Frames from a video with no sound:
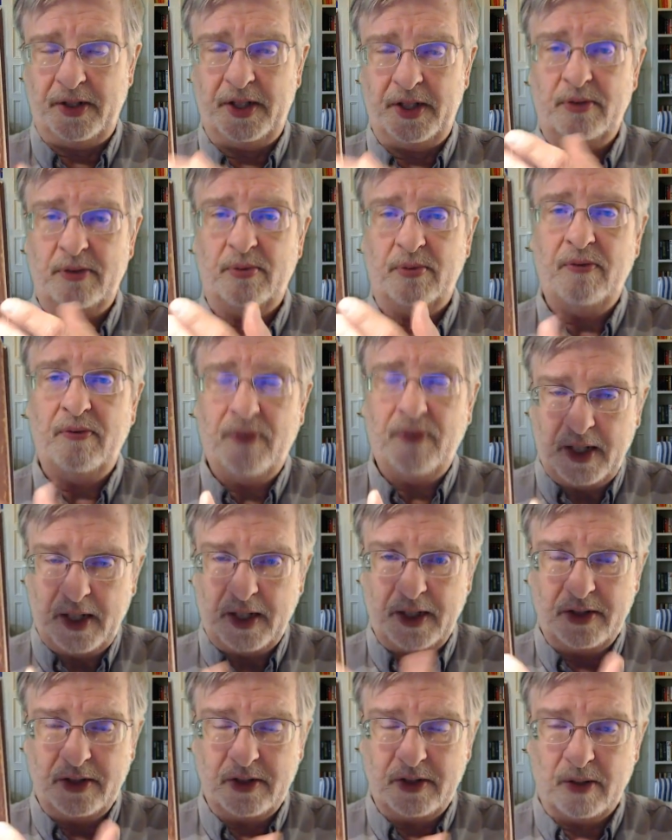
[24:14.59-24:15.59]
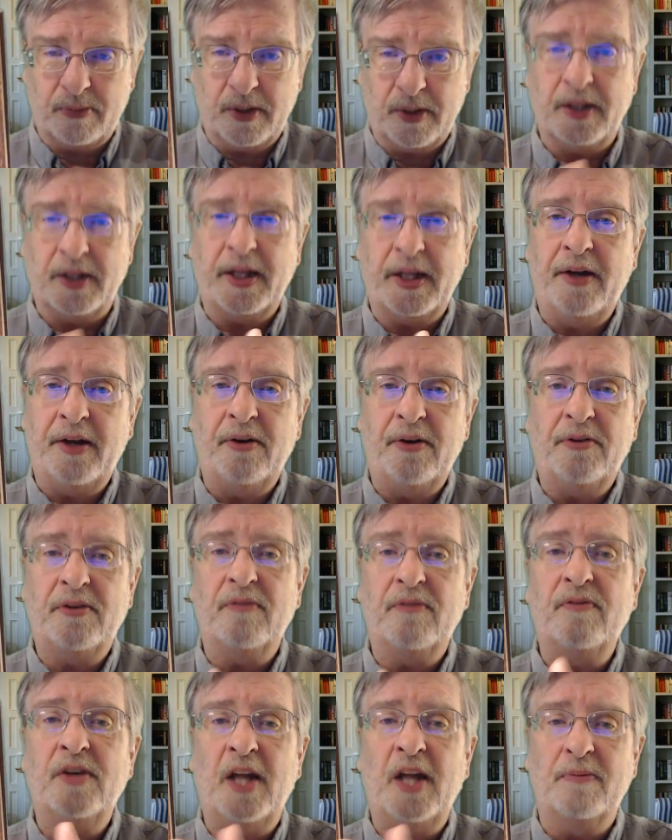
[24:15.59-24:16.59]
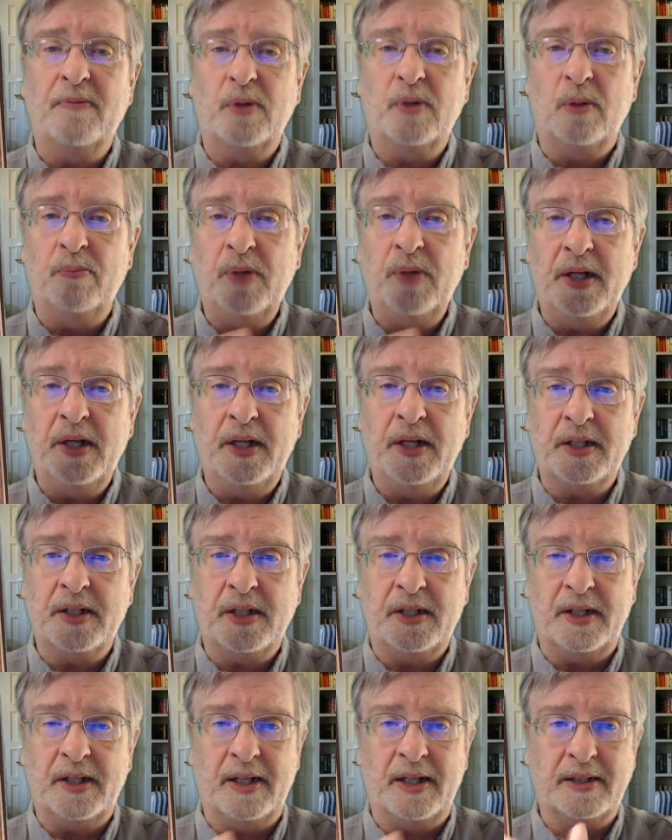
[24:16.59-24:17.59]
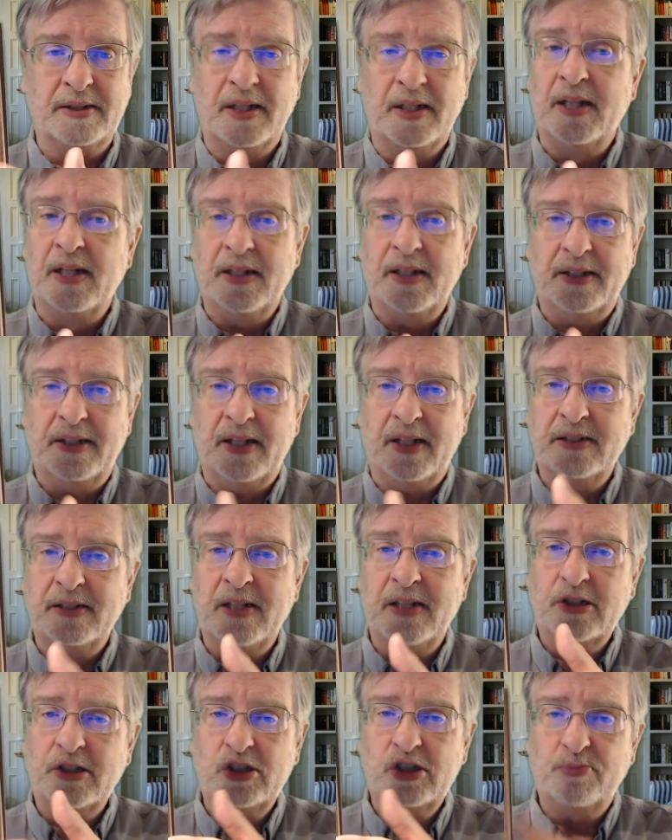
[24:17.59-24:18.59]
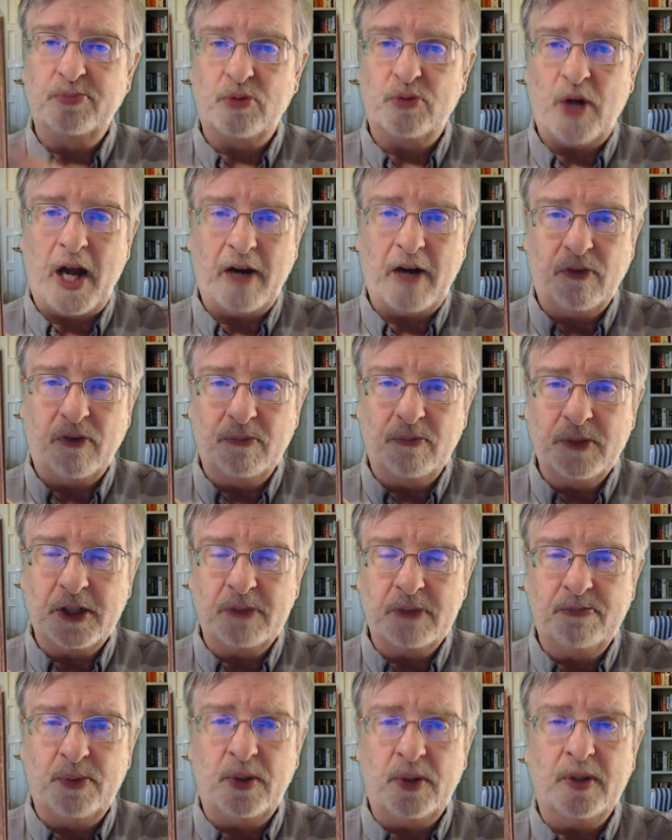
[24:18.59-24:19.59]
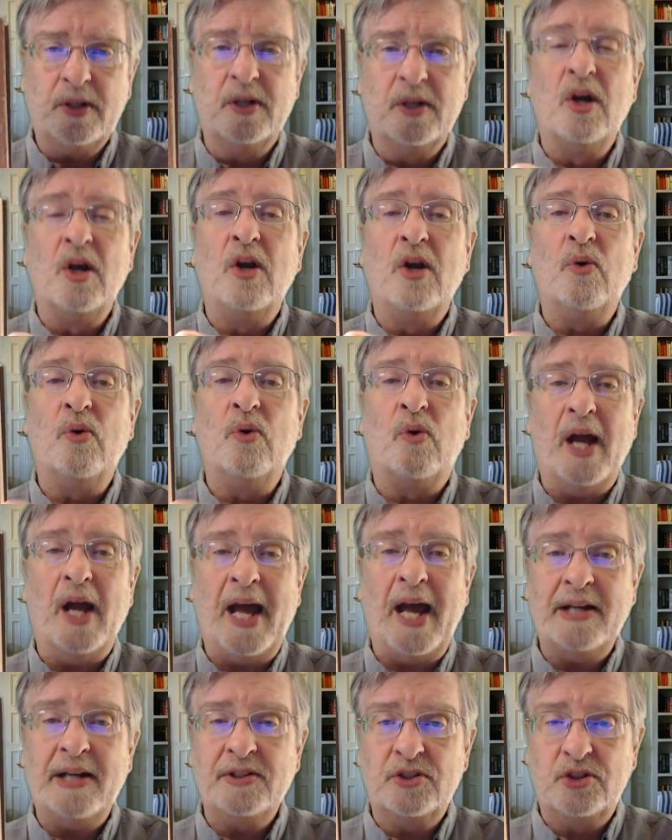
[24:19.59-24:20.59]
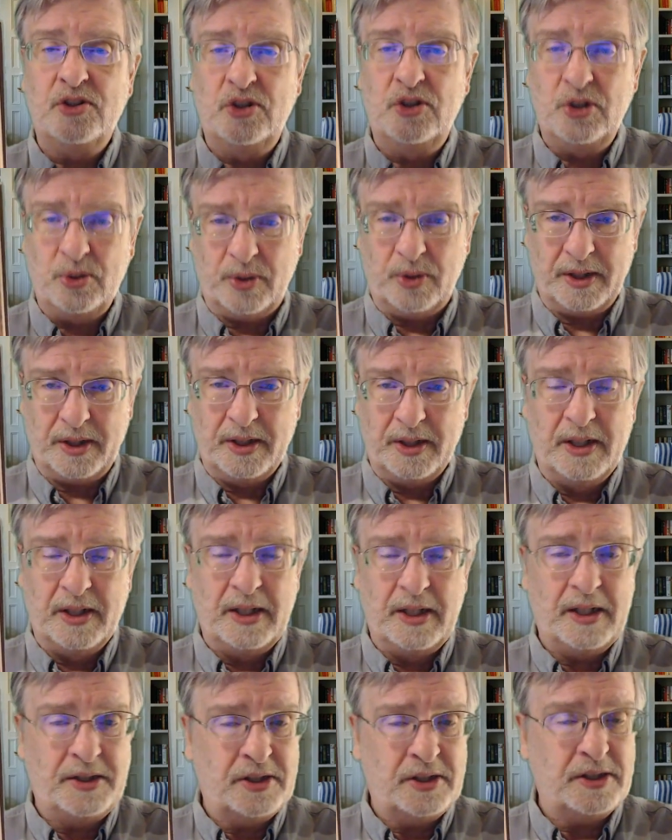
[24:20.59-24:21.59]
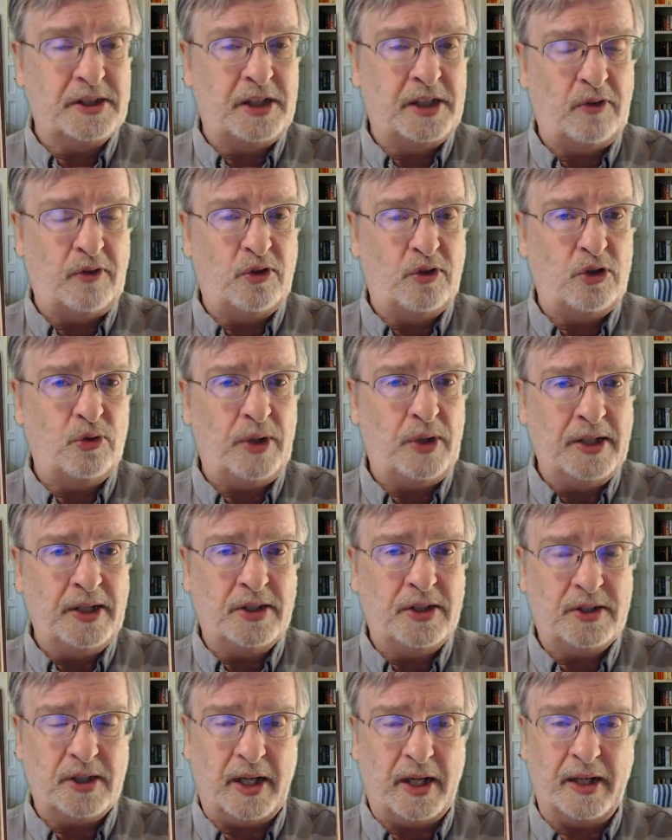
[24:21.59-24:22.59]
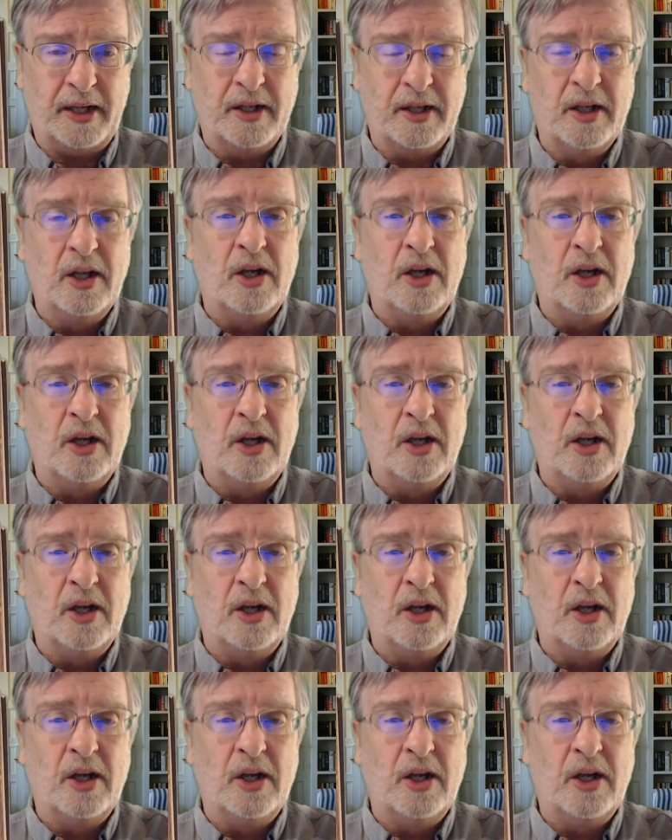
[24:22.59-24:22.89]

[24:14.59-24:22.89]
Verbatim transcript: He's revealing something, layers and depths of meaning in the text that does not subtract from this book nor adds to it. It just gives you insight.